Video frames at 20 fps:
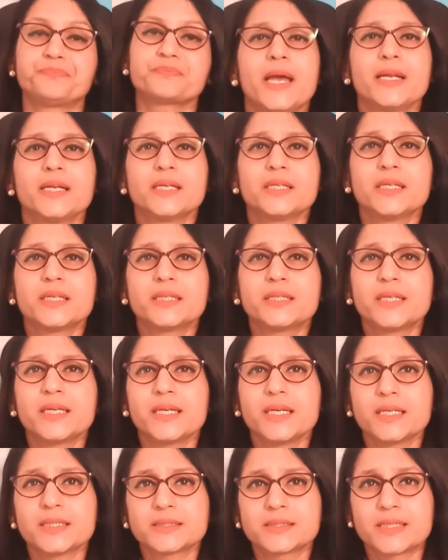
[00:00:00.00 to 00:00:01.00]
Another
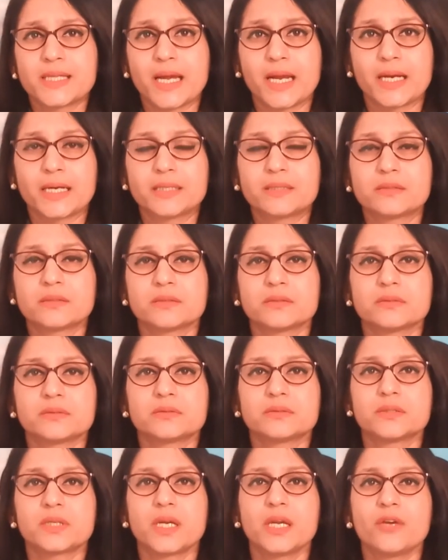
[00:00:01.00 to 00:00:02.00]
thing is that
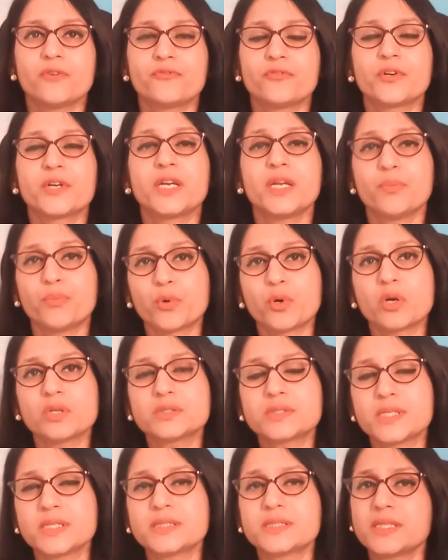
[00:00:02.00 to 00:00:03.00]
if
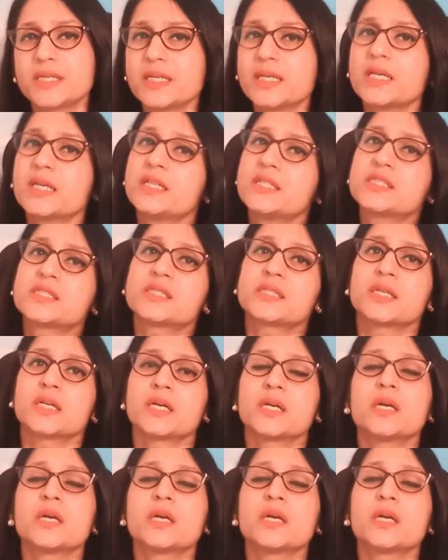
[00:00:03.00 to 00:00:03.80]
reprocessing is